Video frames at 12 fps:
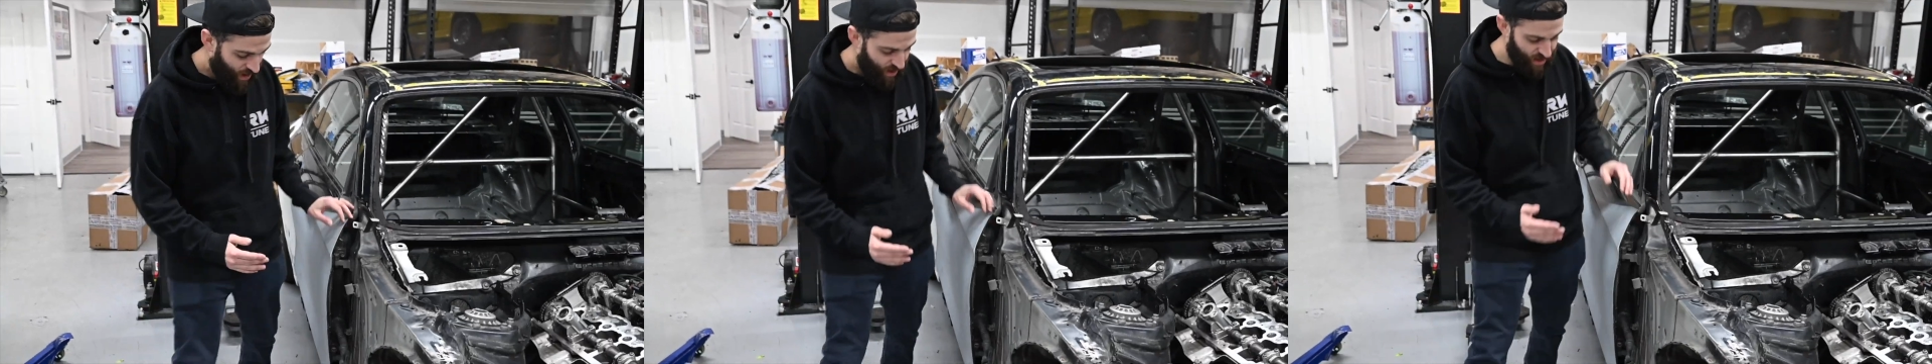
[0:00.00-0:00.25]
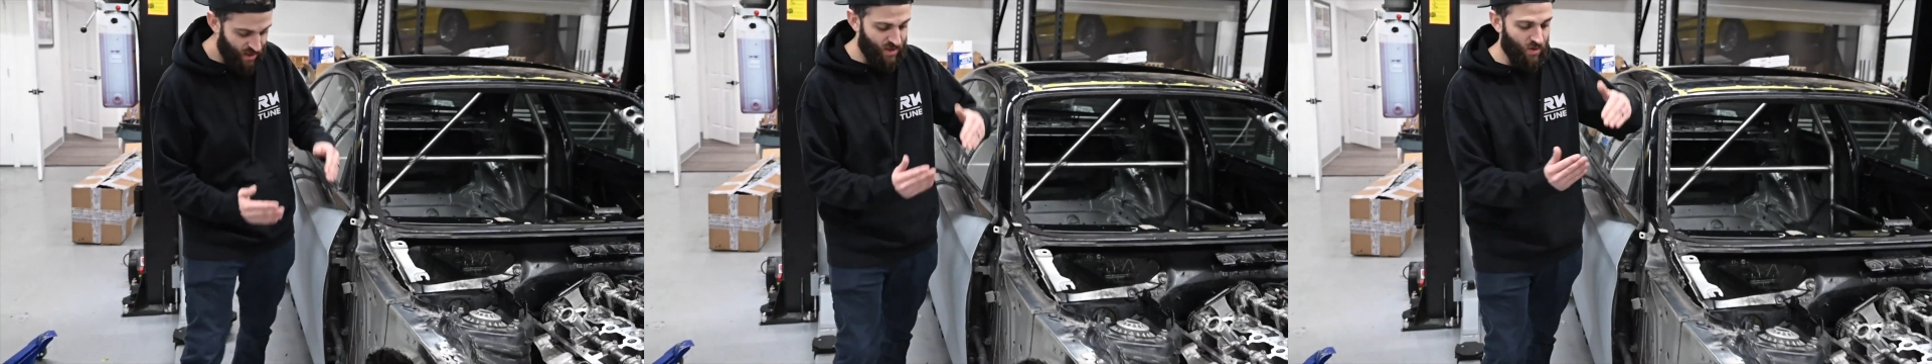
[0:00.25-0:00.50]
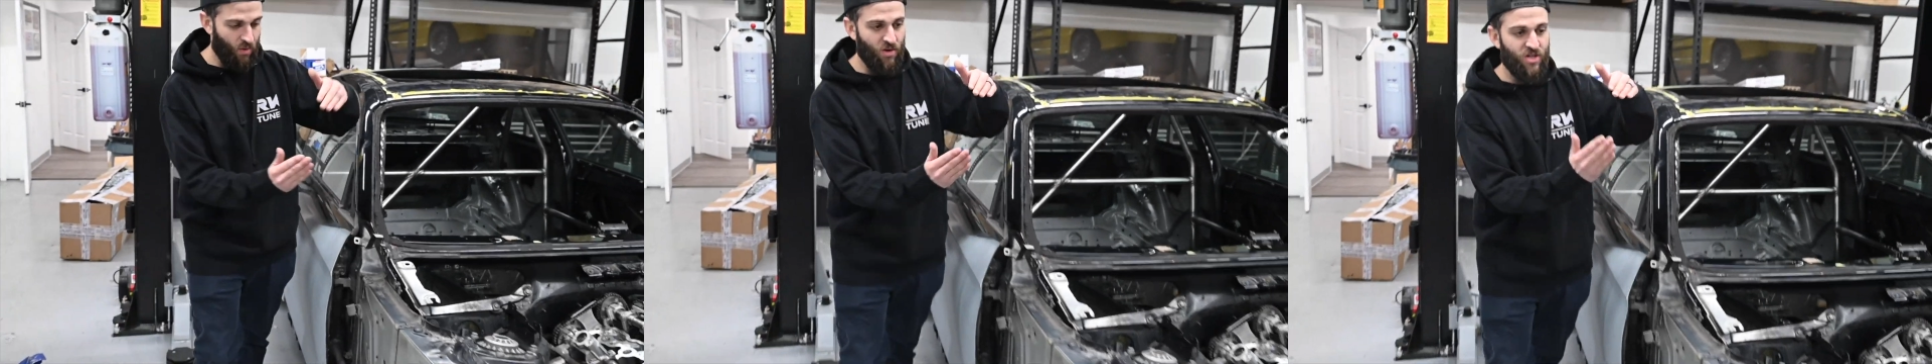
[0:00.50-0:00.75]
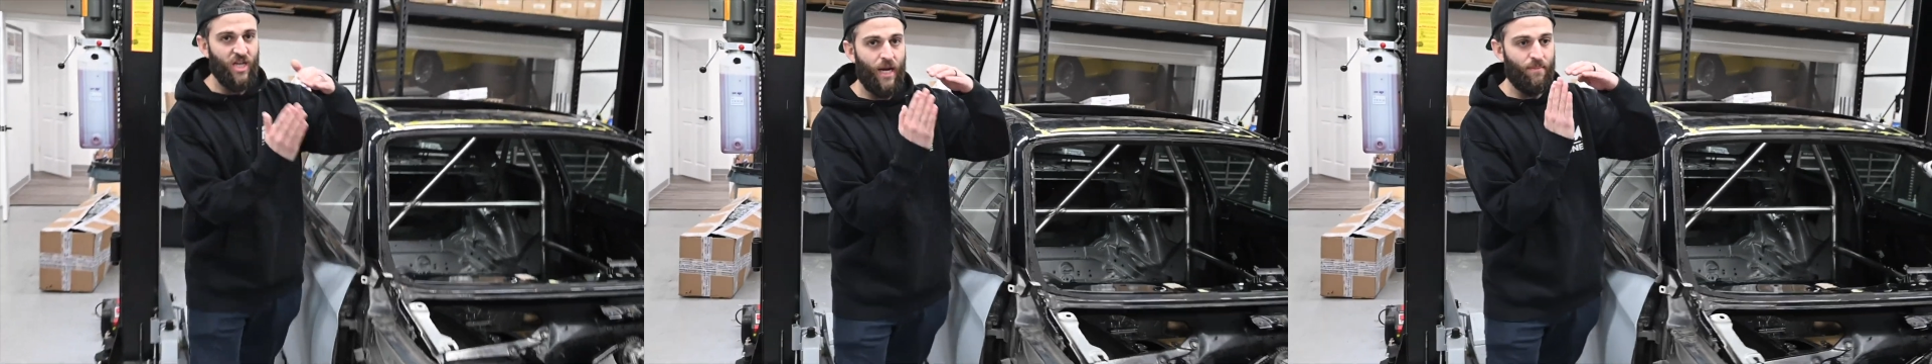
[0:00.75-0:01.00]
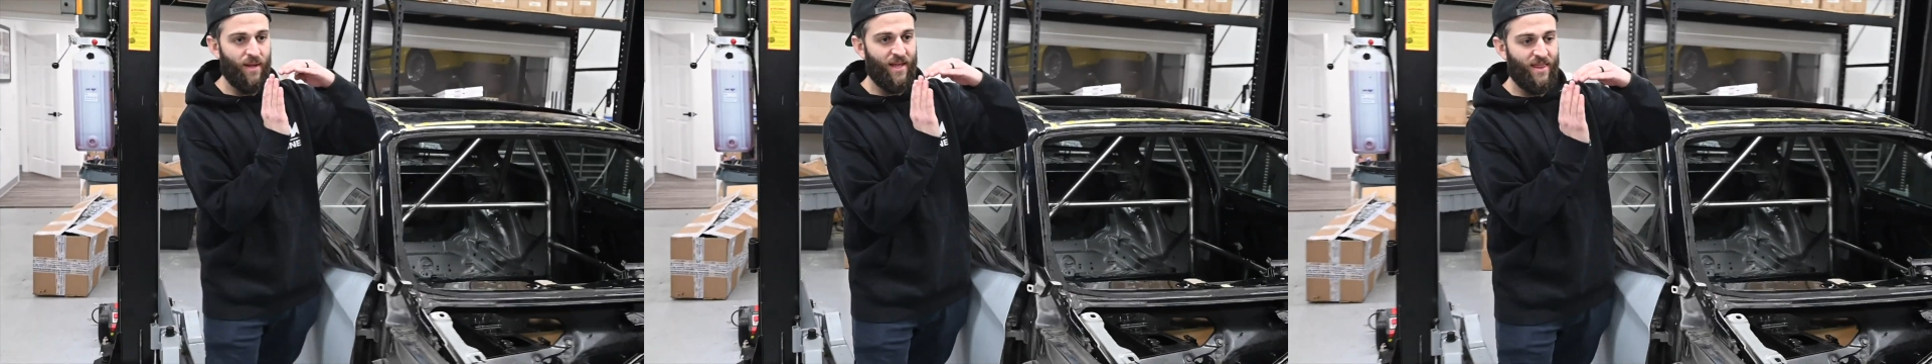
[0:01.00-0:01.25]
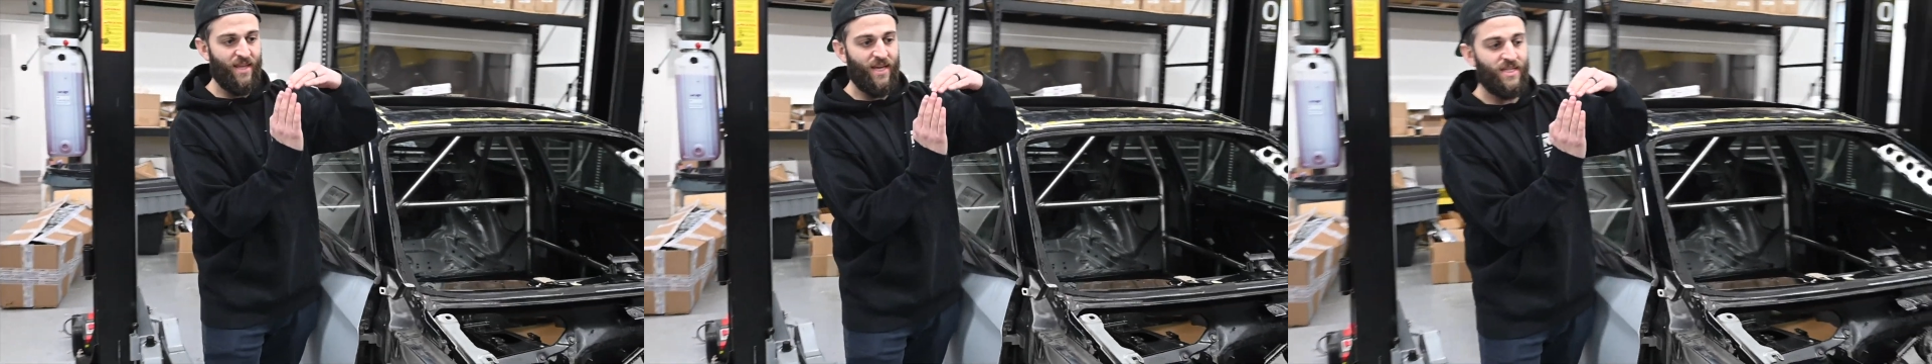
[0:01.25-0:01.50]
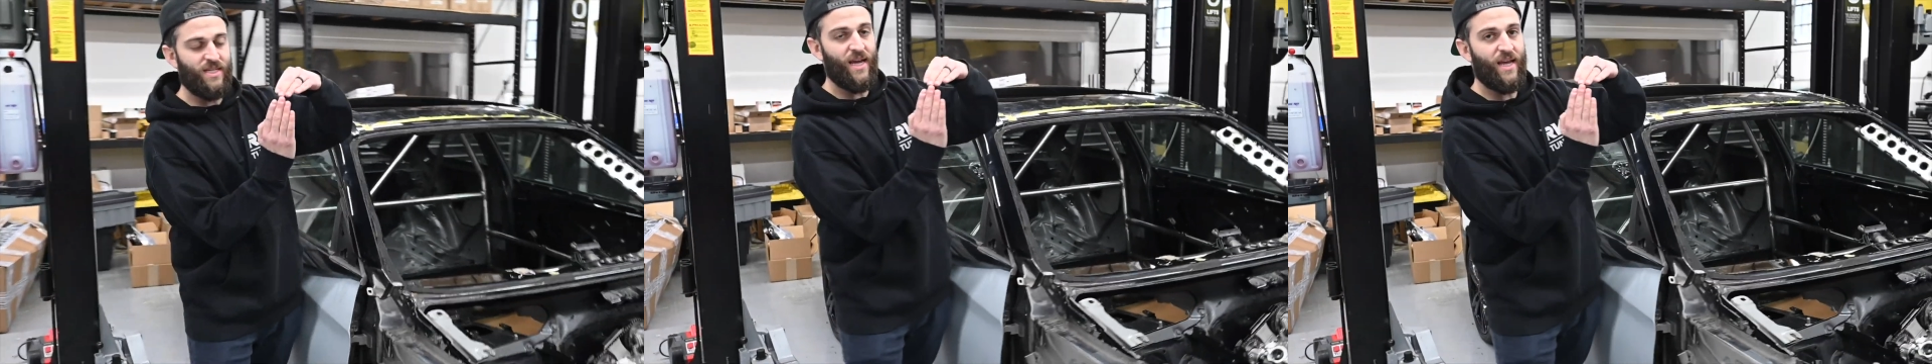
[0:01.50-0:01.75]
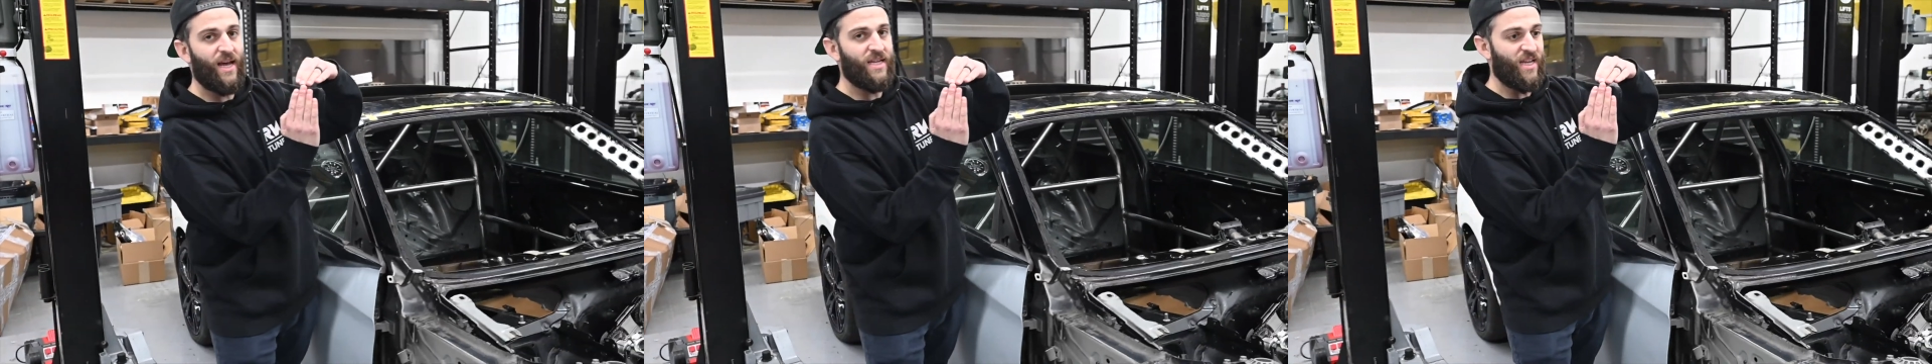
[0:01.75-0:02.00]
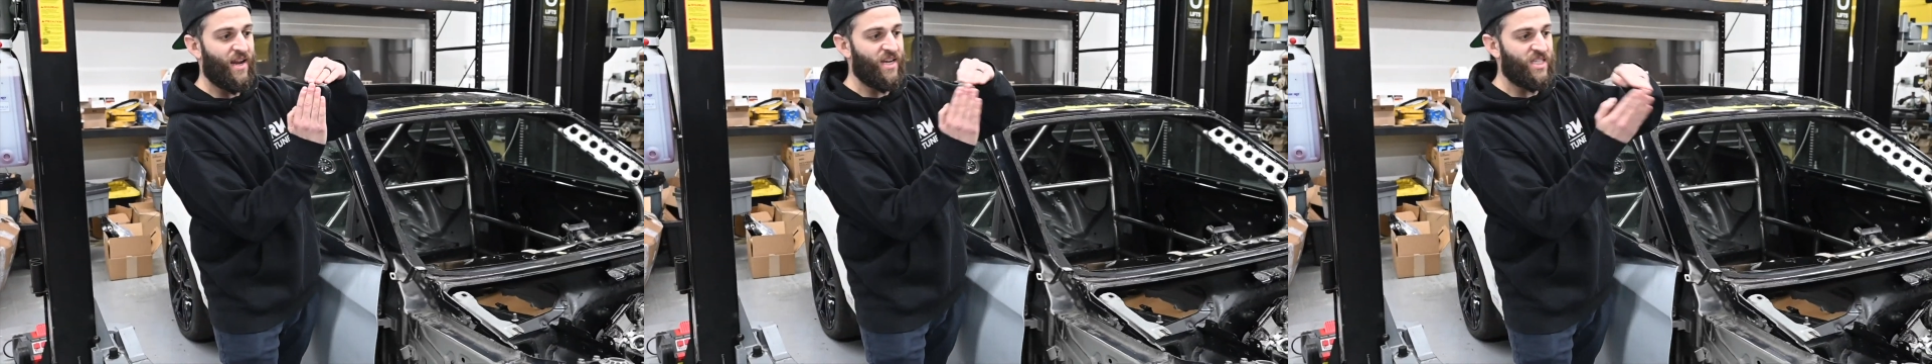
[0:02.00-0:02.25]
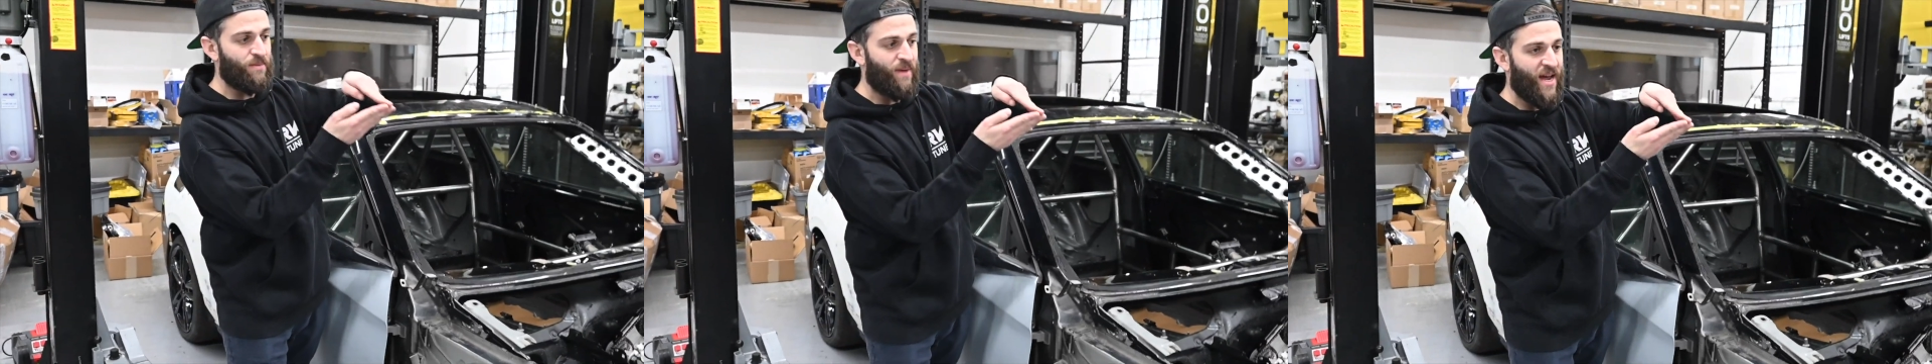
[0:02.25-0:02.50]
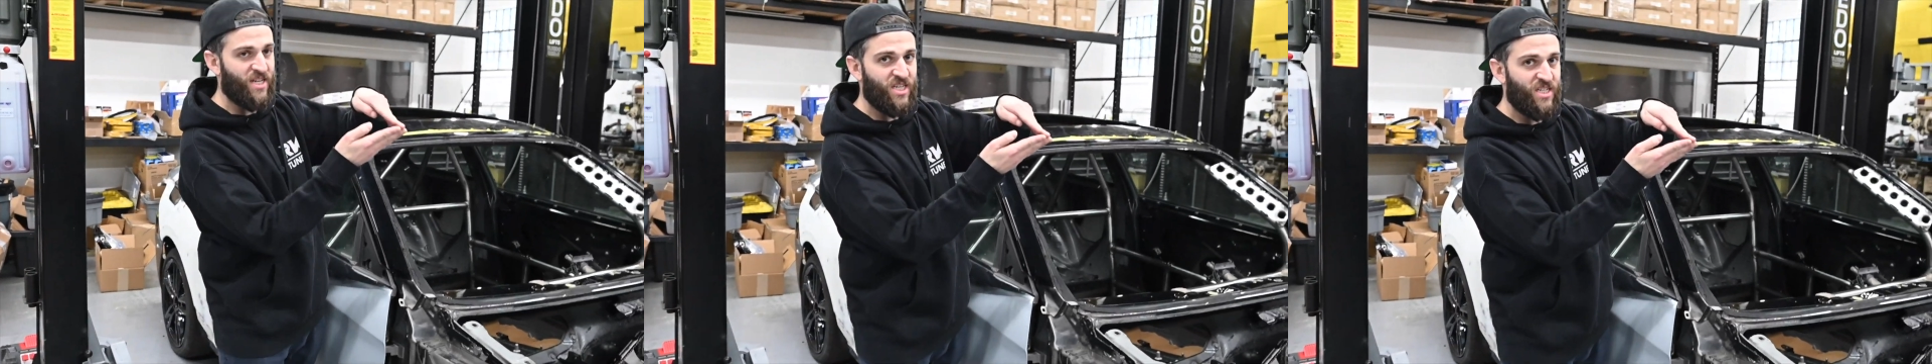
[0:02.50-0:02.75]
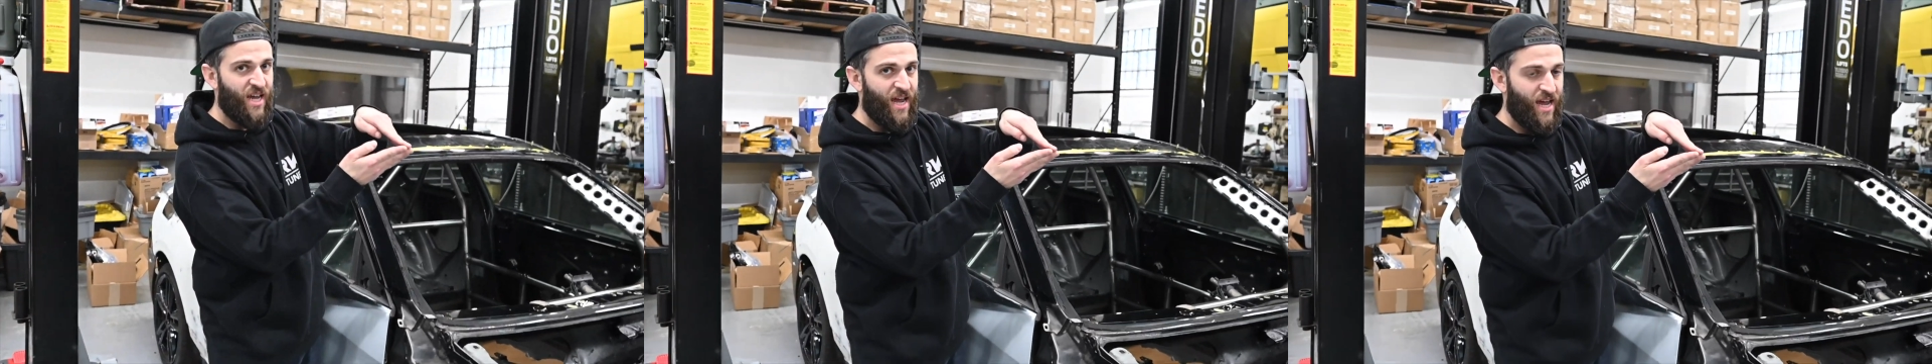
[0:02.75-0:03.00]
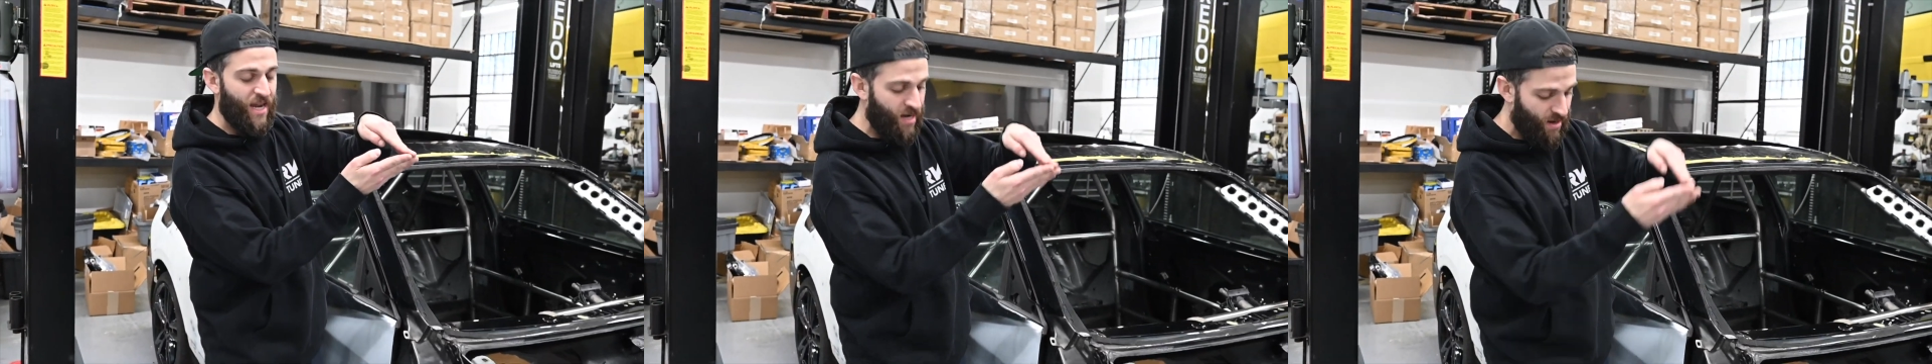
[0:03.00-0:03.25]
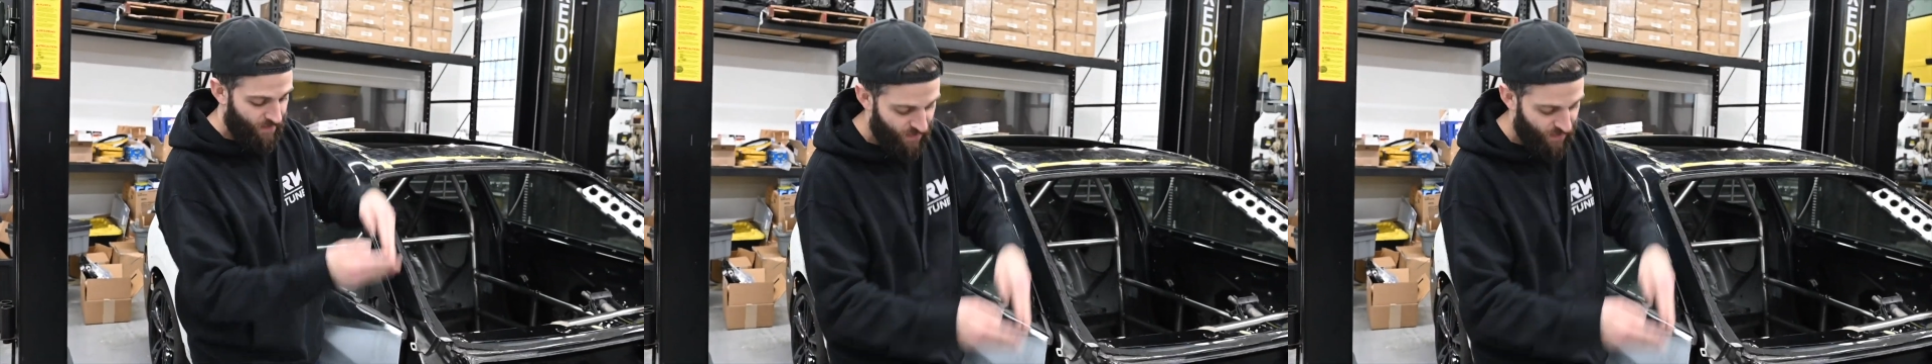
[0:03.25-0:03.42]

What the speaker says: because the door is shaped like this, I guess, and it smashes in.